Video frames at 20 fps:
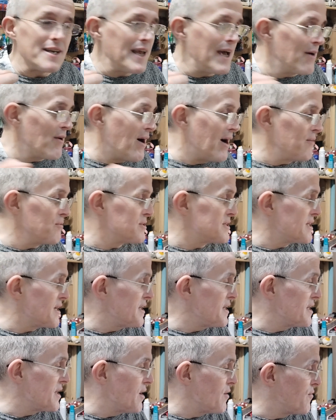Now I was going
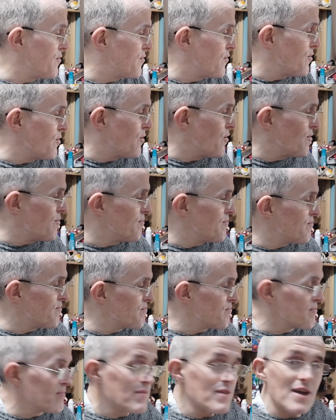to go for
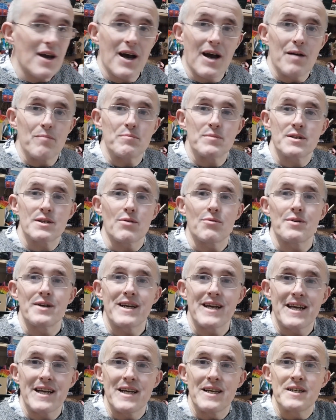
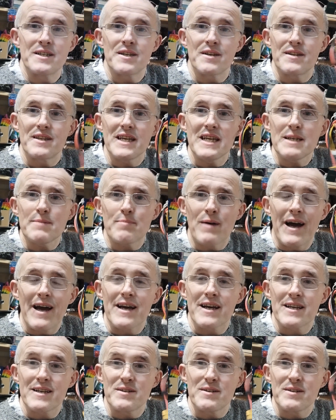soldering into this pack.